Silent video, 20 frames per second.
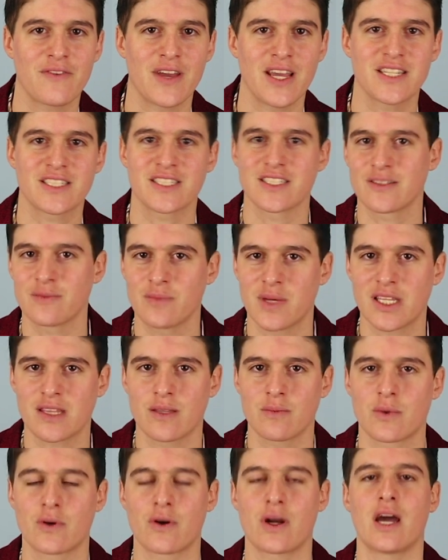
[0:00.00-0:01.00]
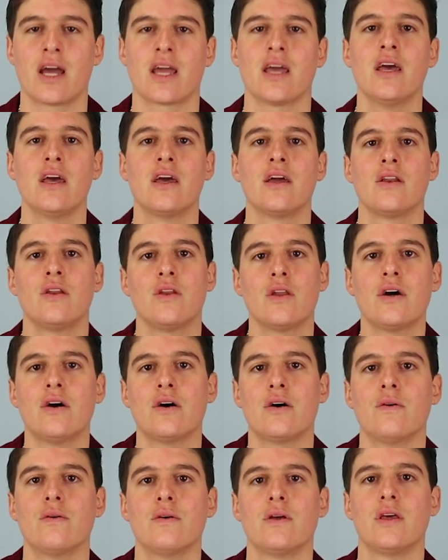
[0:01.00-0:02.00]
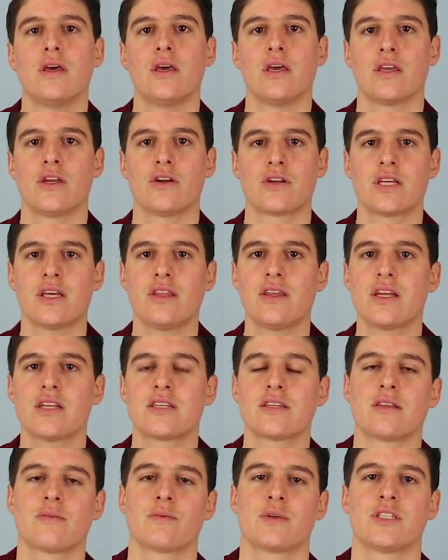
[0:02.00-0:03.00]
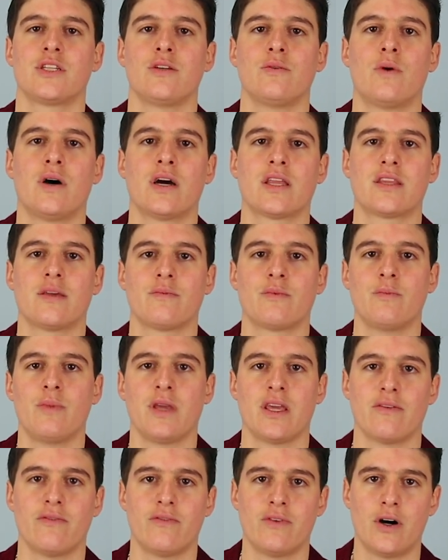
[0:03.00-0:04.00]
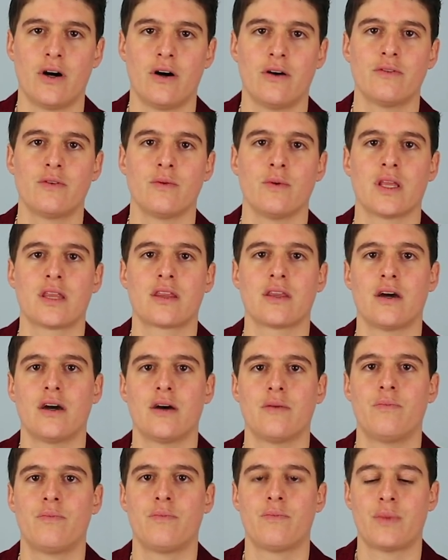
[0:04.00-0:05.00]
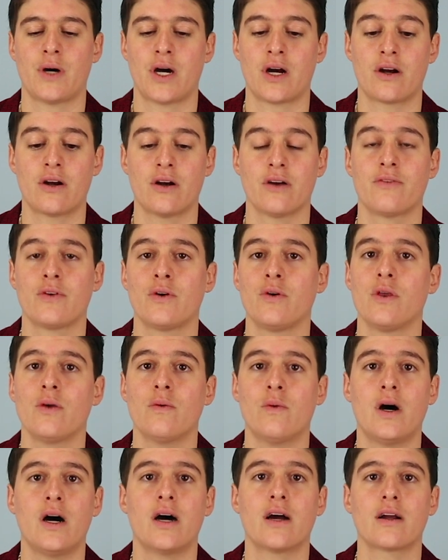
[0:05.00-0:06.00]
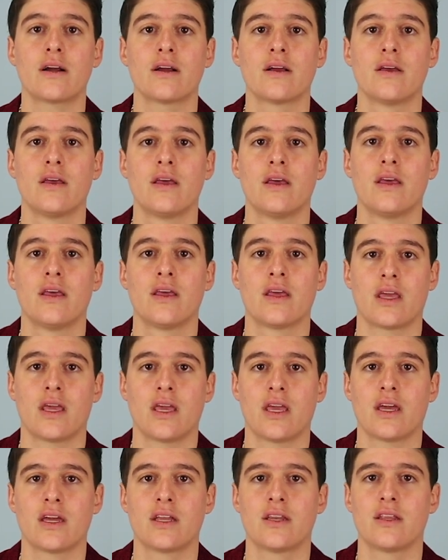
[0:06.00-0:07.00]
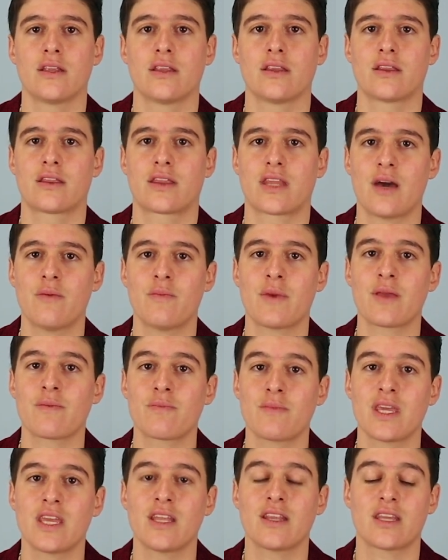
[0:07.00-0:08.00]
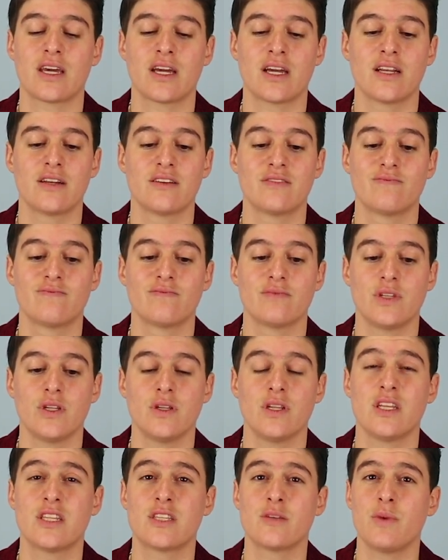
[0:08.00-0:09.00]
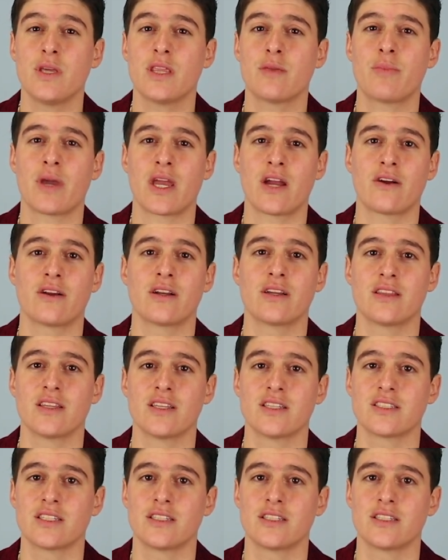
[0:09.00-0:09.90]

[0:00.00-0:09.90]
faces and make them cry? No, you're telling it to them because you want them to be involved with a part of who you are. And that might mean that you need to be the parent in this